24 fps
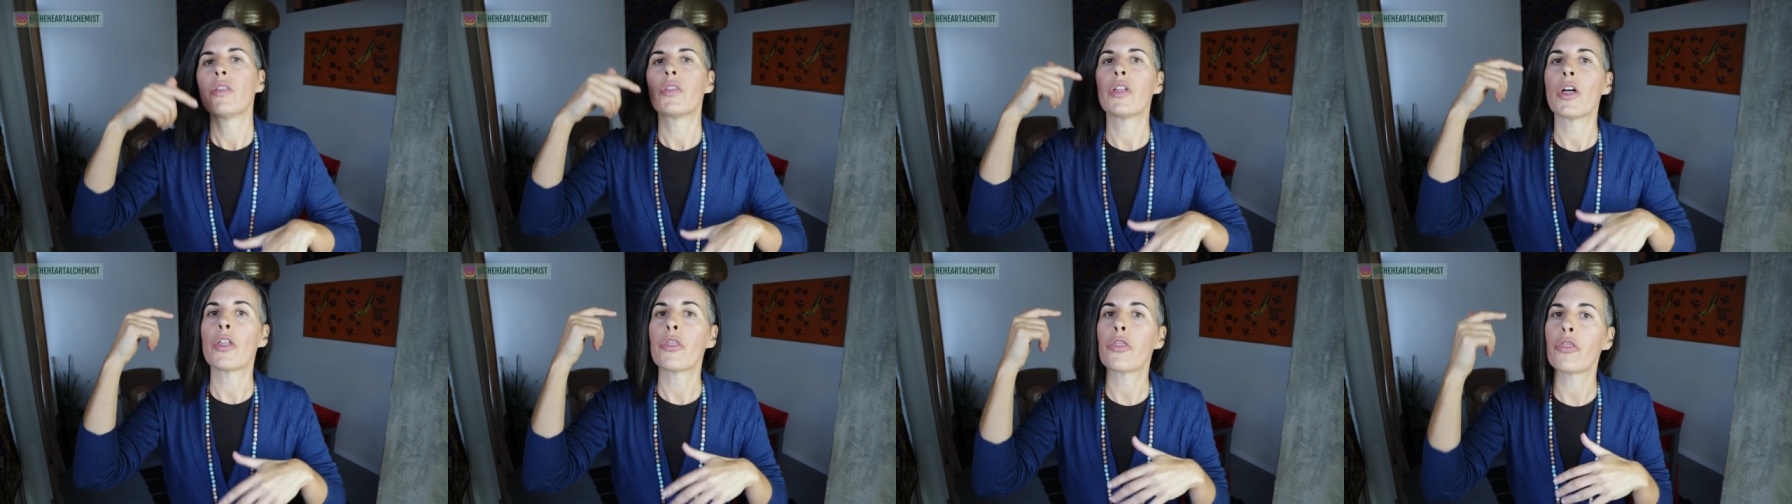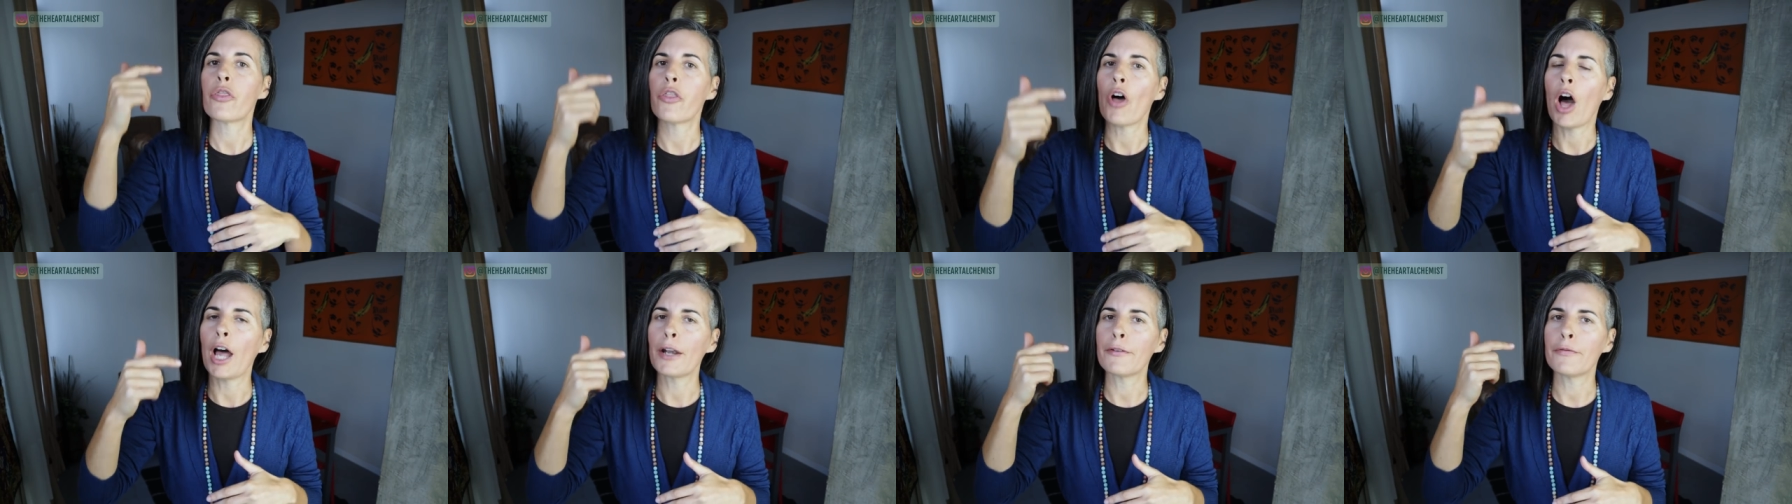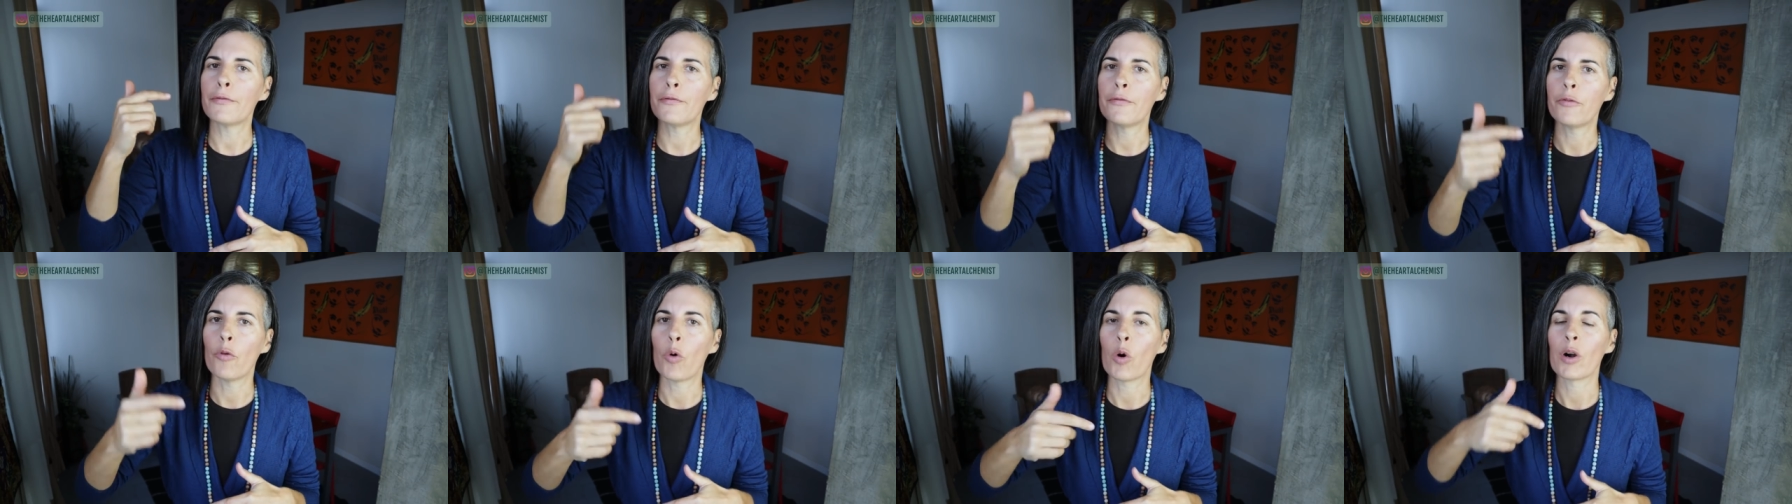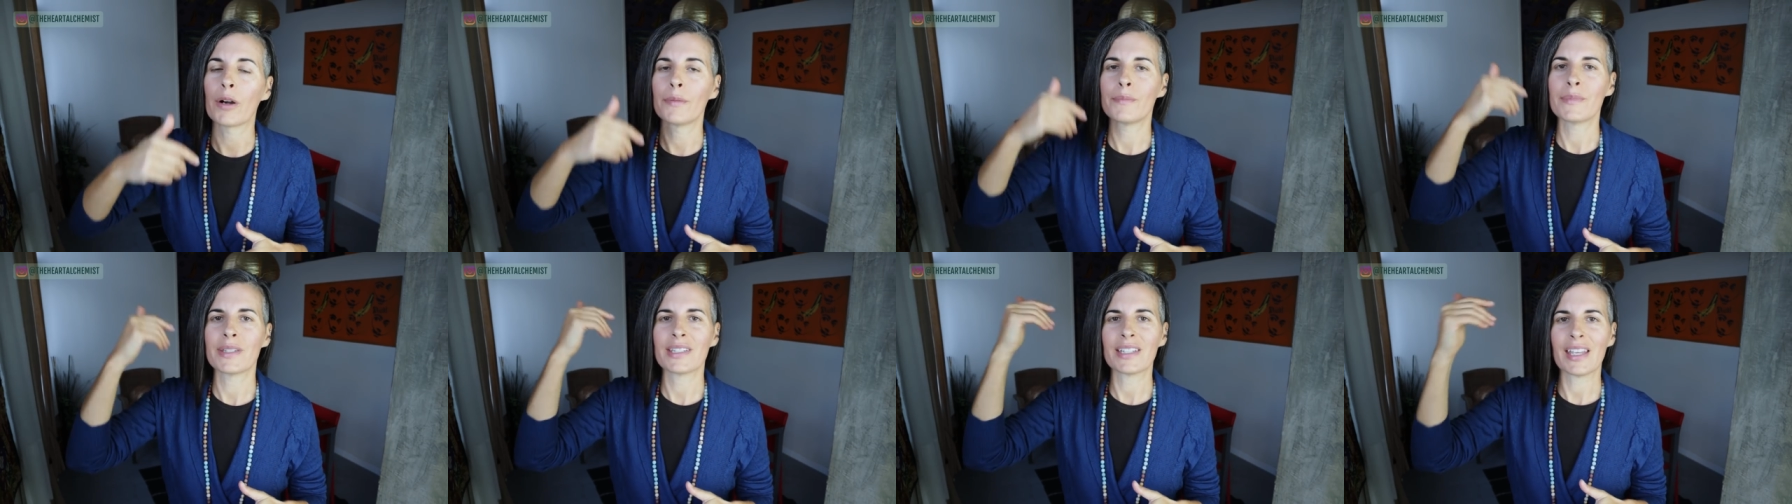the thought
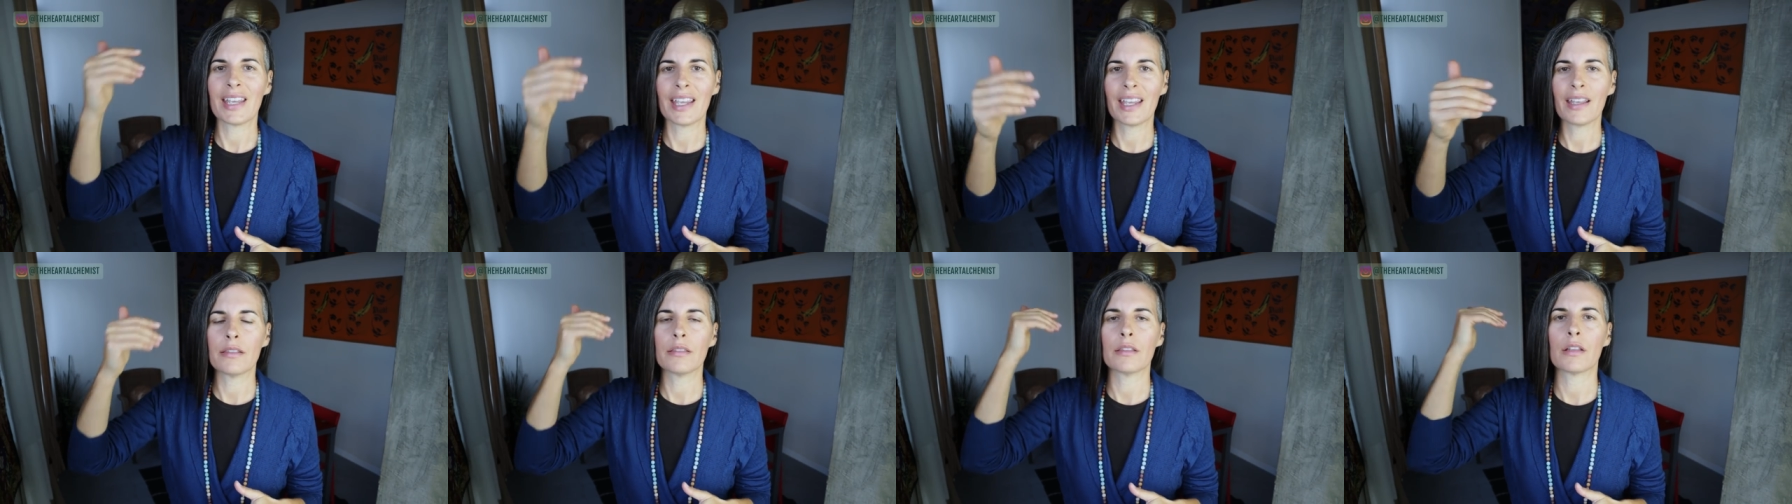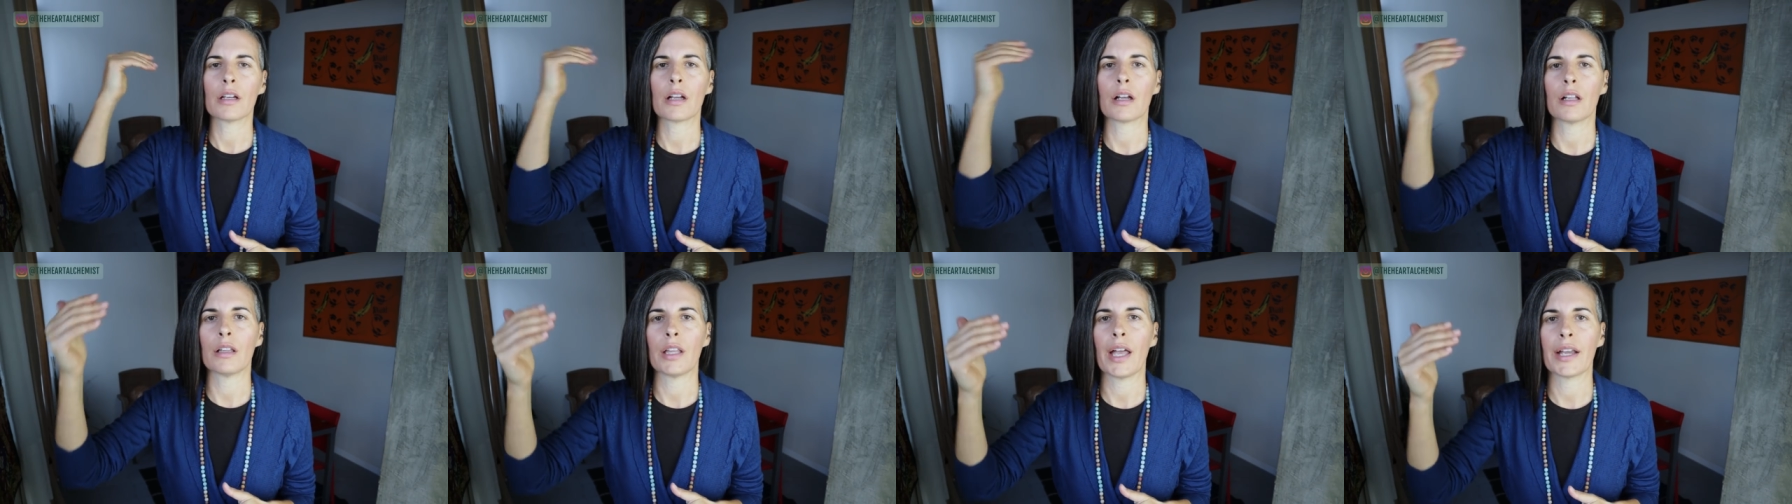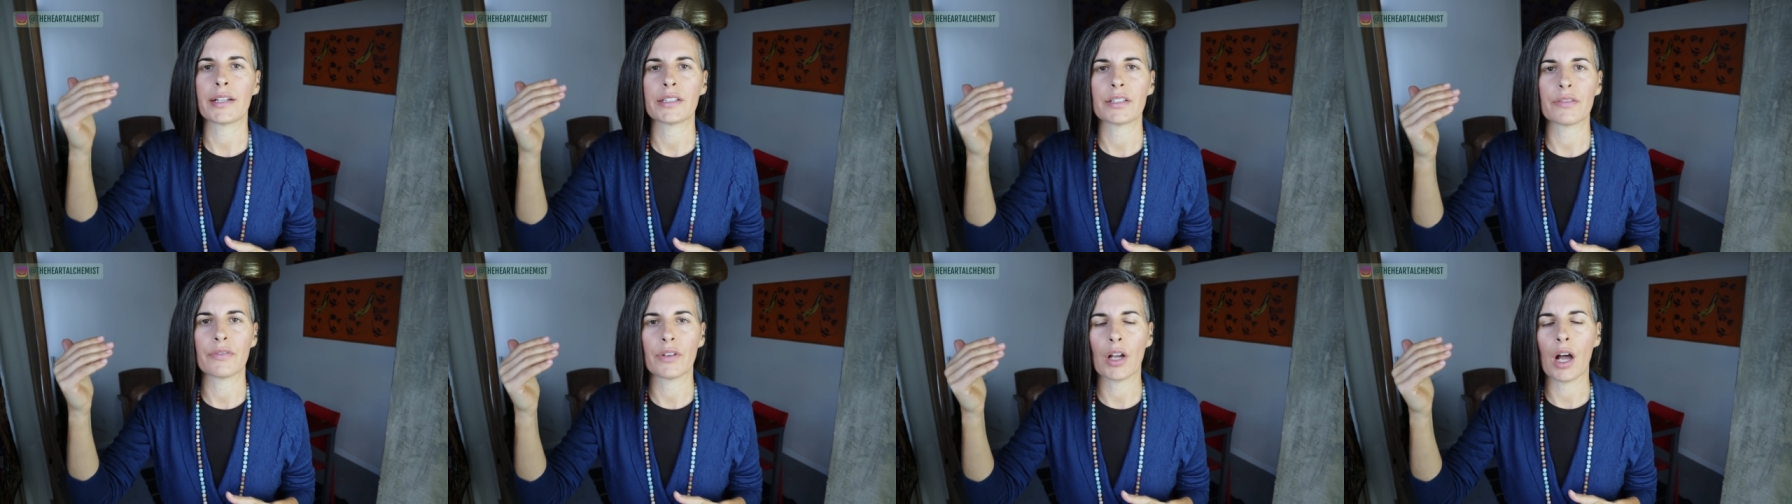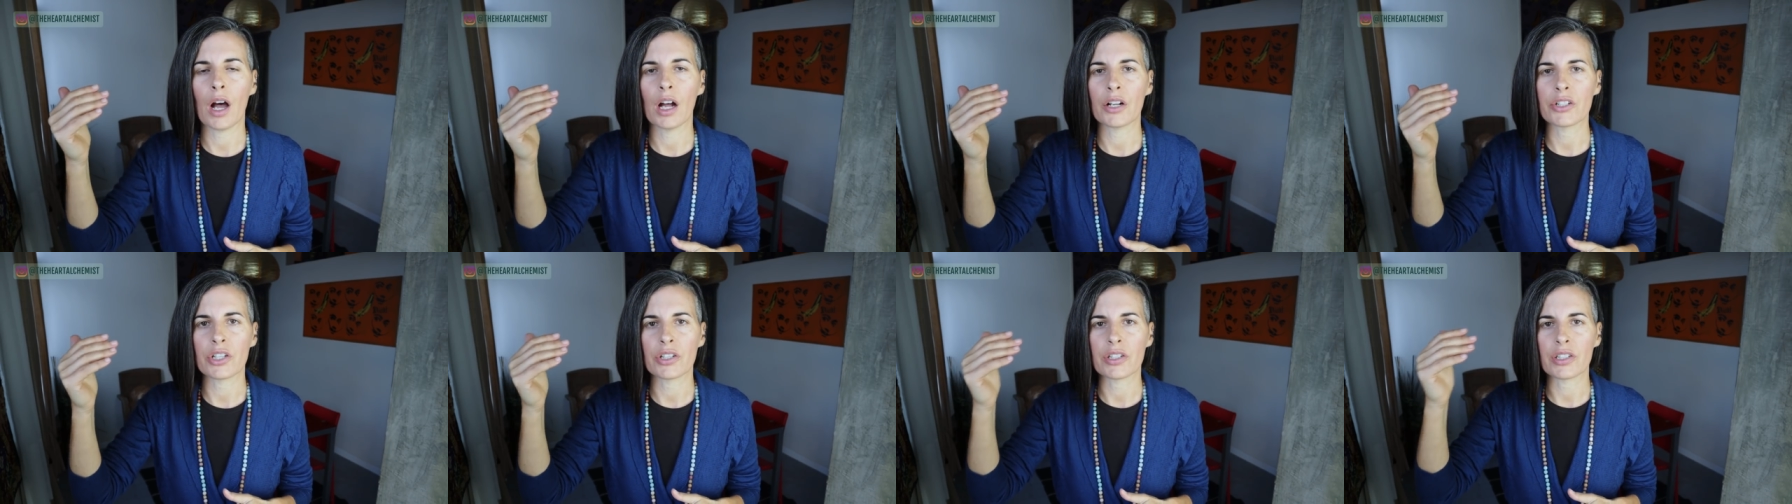forms in the collective
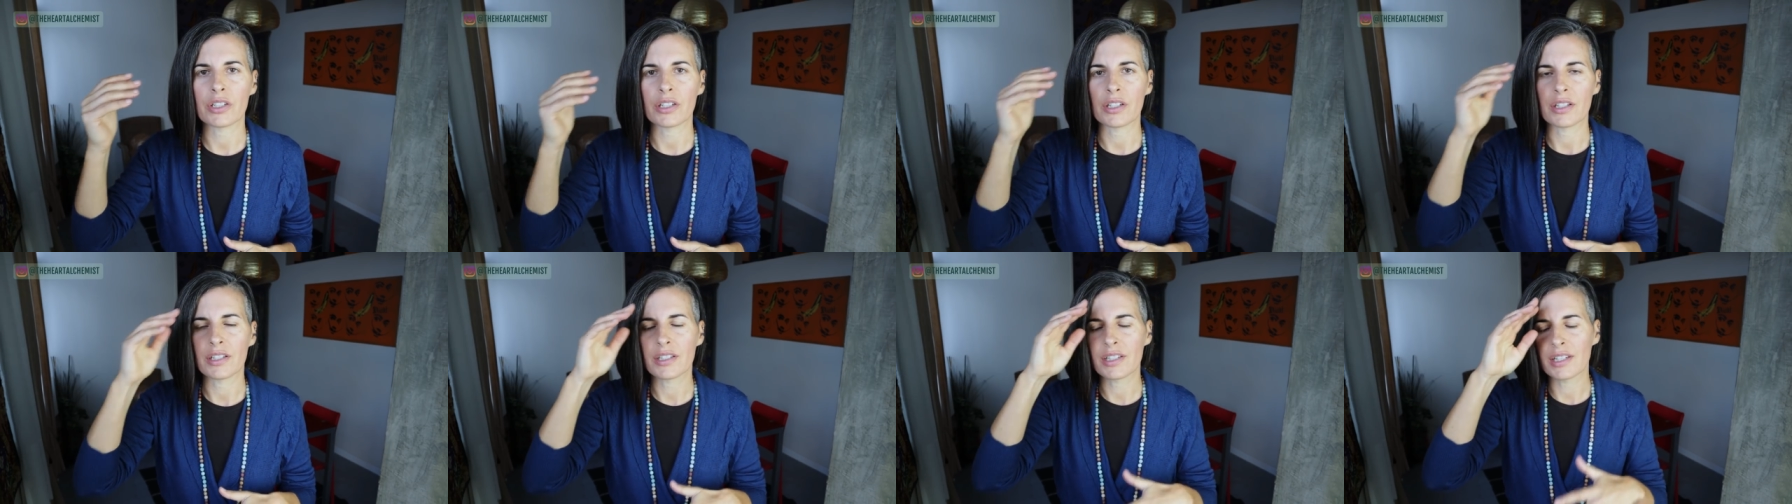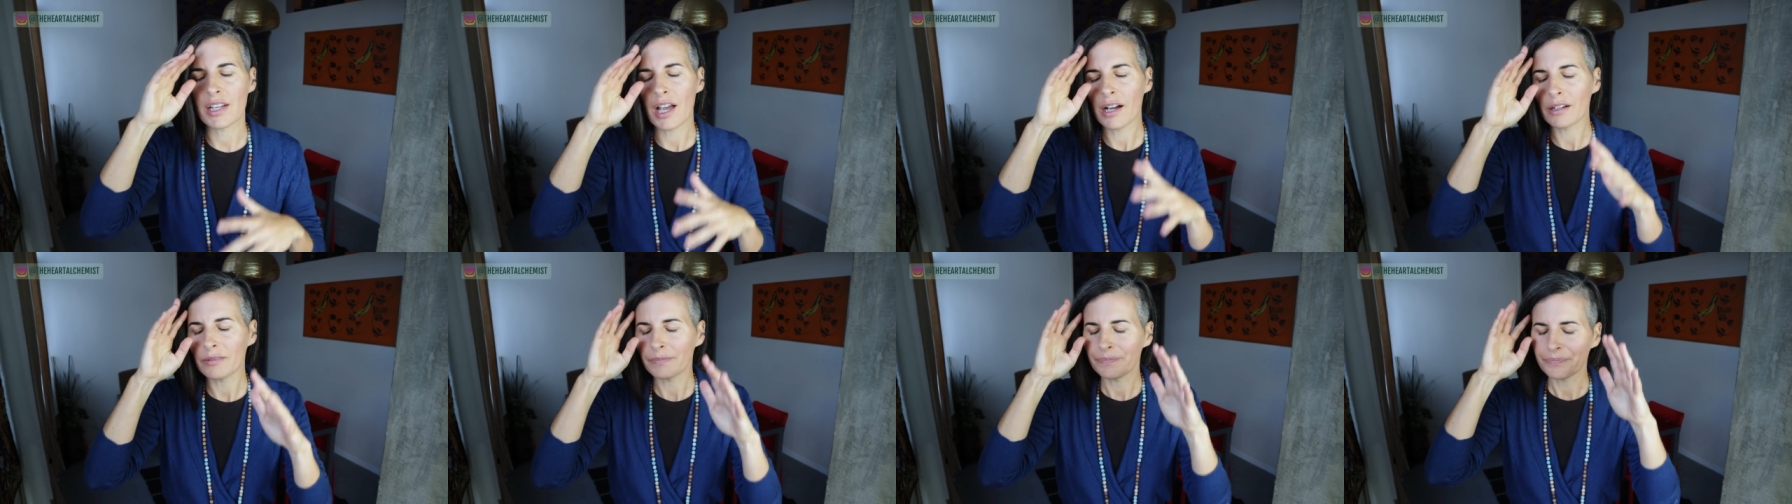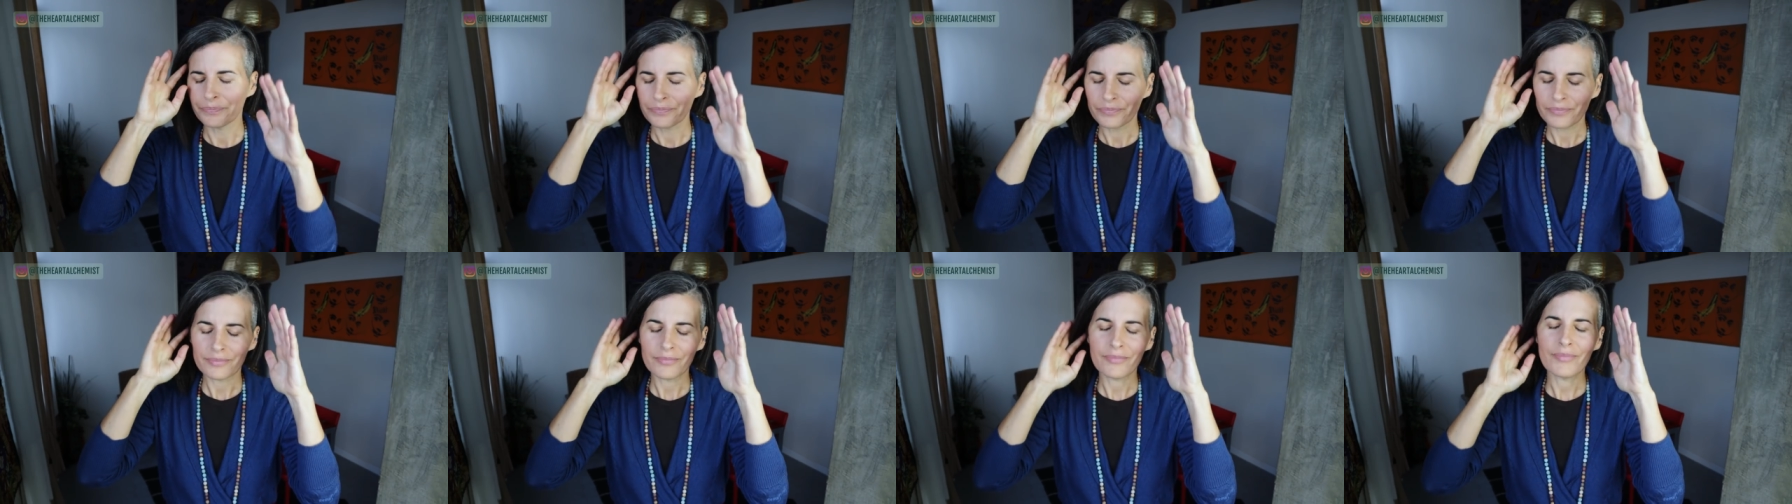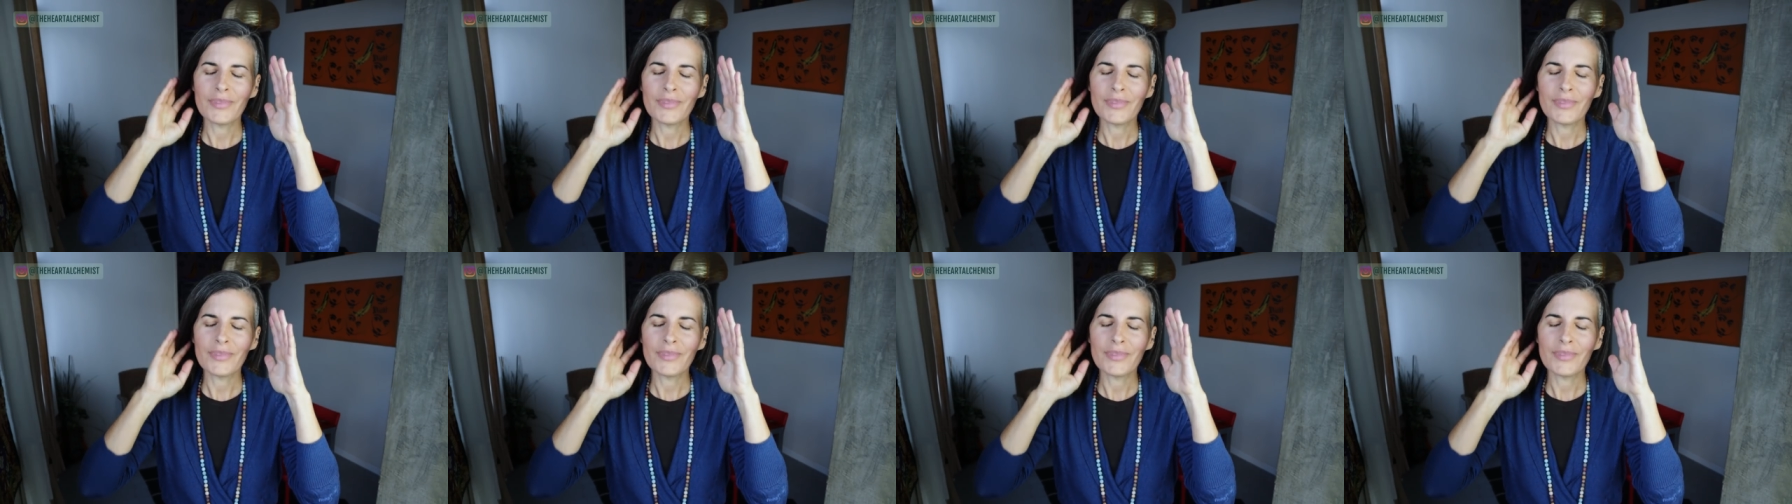consciousness. Now,